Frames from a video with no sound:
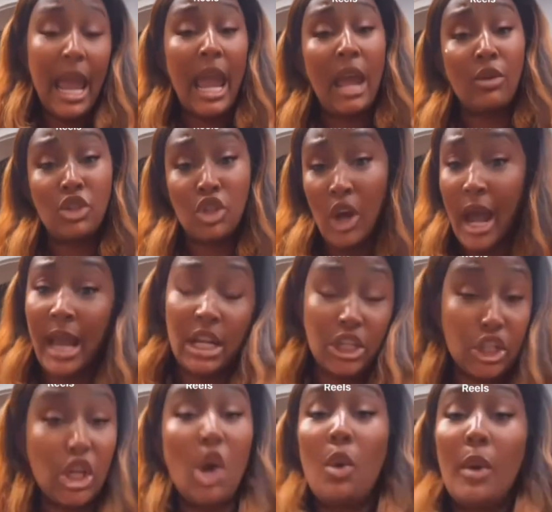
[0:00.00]
and trying
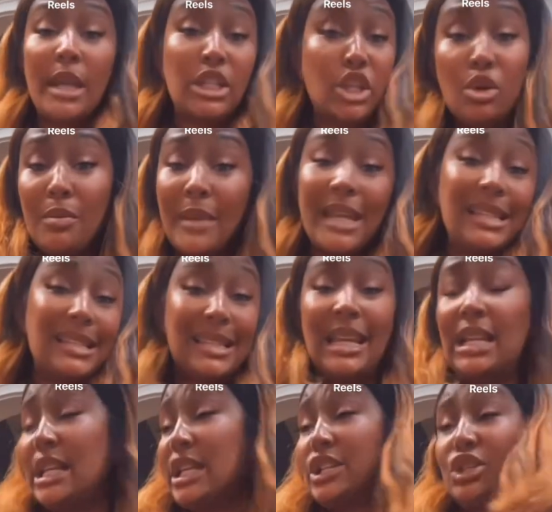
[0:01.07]
to show it to me,
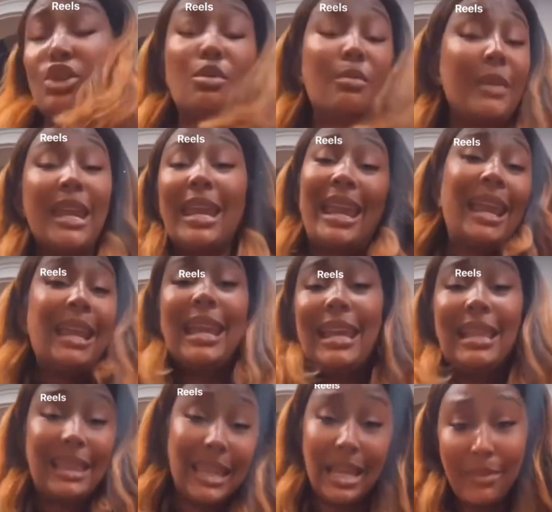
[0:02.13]
send it to me,
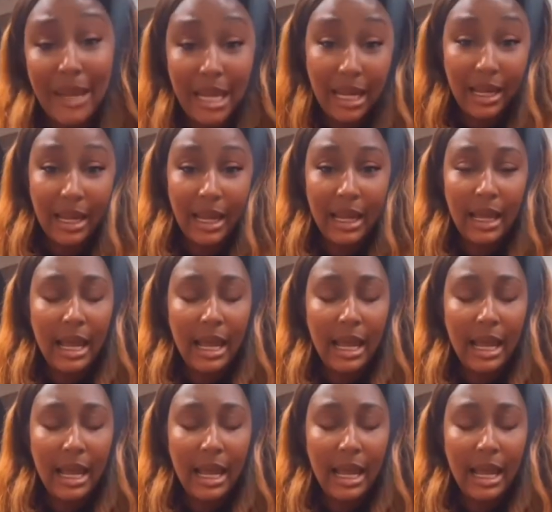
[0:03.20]
anything me.